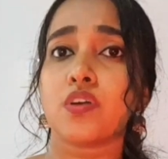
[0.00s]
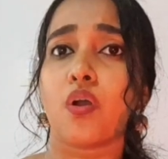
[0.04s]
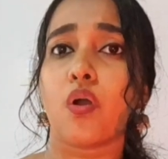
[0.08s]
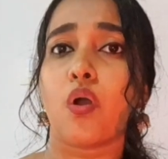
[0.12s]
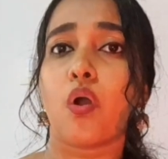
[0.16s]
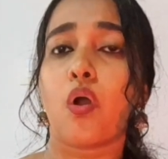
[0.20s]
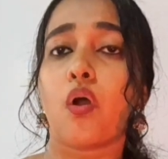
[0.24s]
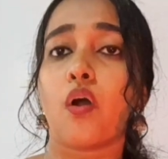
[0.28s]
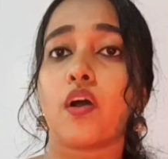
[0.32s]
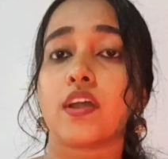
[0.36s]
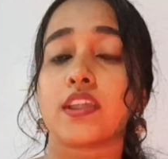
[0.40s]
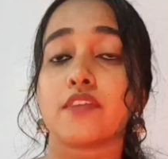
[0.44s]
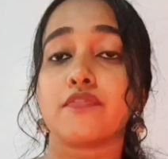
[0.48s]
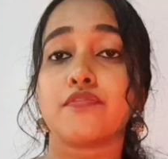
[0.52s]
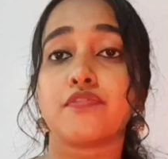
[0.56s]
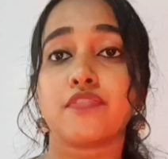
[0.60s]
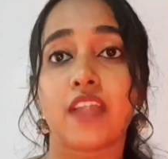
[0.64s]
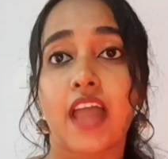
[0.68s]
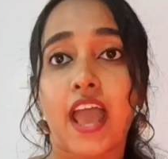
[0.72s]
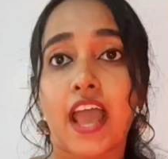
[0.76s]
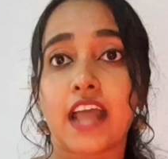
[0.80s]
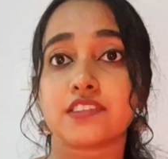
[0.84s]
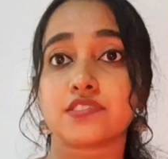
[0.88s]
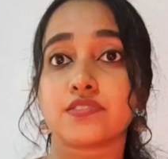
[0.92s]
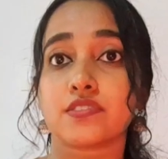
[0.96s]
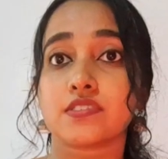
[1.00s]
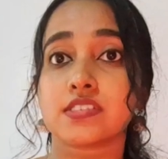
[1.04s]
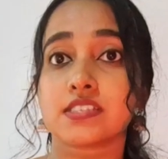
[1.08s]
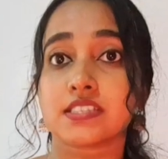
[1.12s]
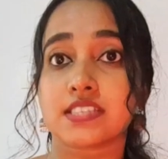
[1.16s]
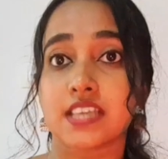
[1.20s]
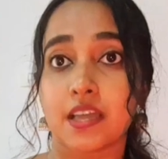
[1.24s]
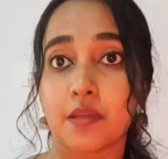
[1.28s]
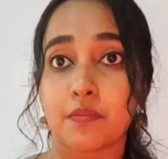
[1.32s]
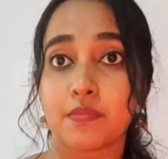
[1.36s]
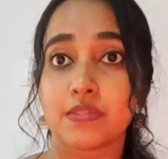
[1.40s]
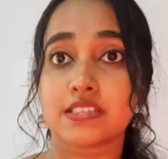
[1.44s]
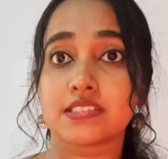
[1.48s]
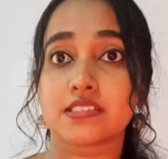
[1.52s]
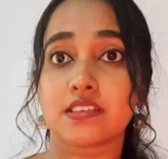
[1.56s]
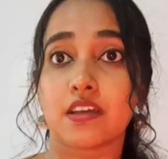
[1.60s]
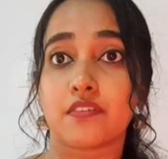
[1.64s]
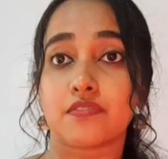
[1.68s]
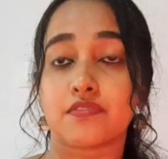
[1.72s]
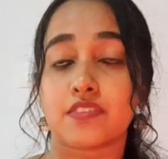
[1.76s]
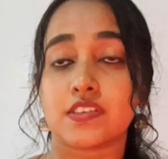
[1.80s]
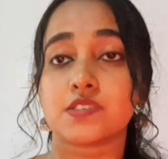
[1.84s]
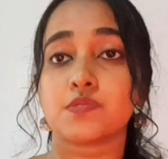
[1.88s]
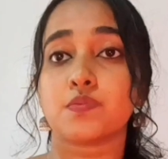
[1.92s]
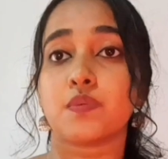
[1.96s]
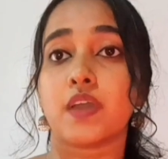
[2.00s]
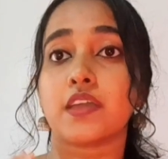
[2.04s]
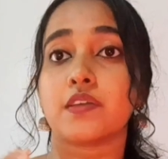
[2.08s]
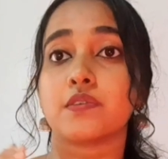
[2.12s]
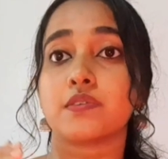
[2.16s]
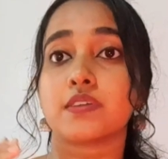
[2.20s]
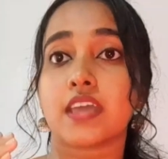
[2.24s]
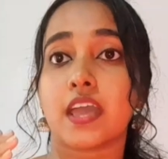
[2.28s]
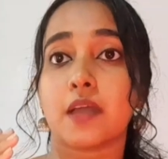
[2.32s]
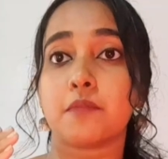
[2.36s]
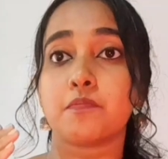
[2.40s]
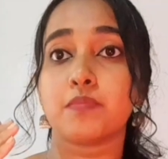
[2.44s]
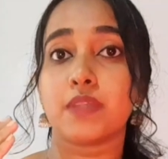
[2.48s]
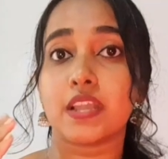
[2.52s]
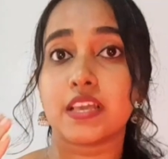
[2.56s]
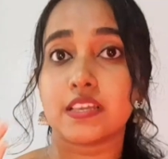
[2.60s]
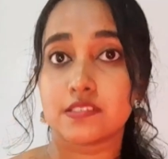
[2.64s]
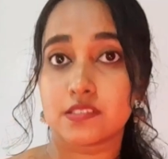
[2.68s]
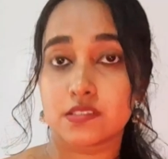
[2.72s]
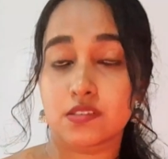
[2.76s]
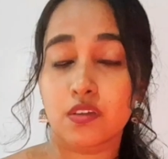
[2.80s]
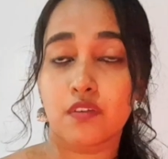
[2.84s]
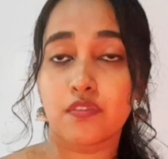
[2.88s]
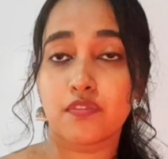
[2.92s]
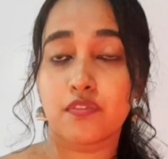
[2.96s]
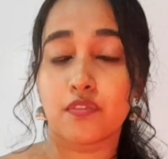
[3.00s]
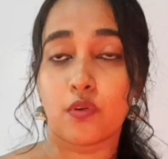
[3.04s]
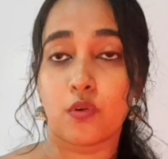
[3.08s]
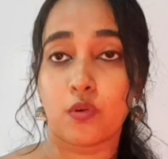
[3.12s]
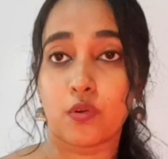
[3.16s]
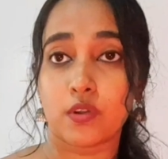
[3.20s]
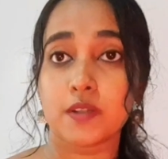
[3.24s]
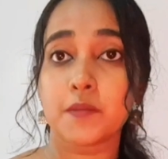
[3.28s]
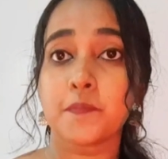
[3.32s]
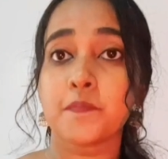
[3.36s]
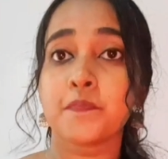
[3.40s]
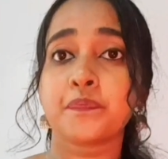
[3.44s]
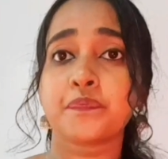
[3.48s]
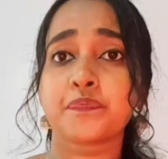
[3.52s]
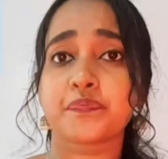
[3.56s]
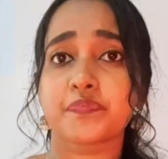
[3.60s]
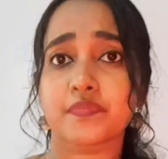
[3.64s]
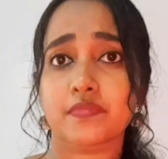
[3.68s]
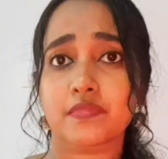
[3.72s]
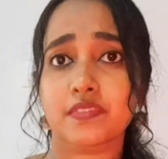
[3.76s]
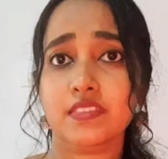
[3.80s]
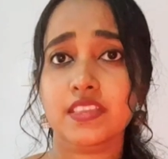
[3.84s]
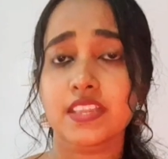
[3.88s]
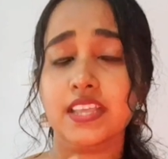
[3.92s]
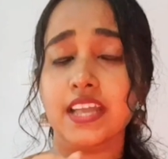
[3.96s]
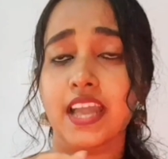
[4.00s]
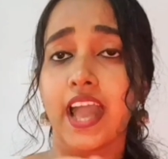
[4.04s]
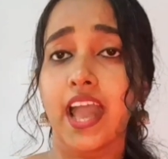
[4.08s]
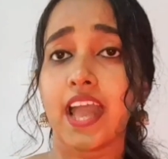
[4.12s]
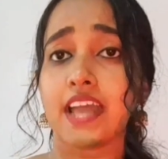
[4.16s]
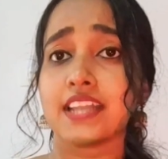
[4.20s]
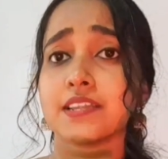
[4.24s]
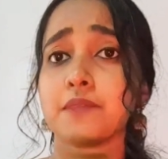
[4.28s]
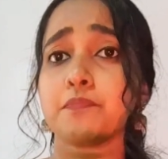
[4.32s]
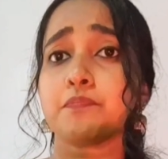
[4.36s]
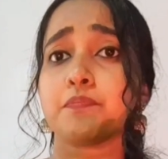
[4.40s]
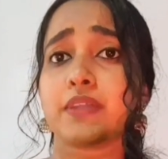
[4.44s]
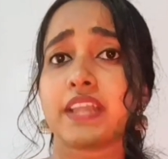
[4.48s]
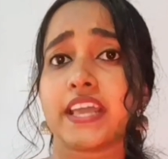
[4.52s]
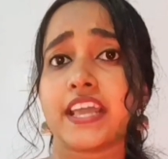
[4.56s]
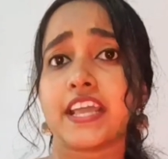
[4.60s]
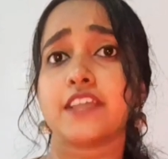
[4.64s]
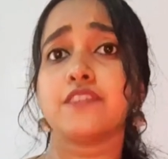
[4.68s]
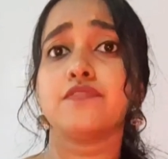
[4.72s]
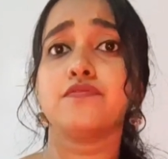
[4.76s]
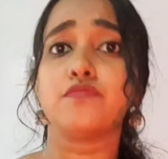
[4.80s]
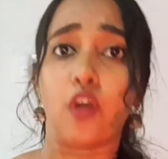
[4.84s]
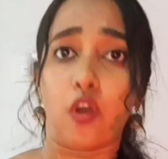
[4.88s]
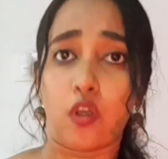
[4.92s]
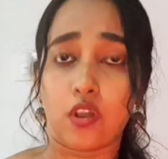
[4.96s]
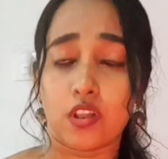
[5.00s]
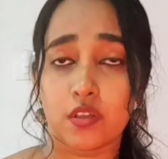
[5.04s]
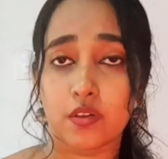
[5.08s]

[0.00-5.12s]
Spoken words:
or a flat or stable surface where you can place your phone, and a plain wall.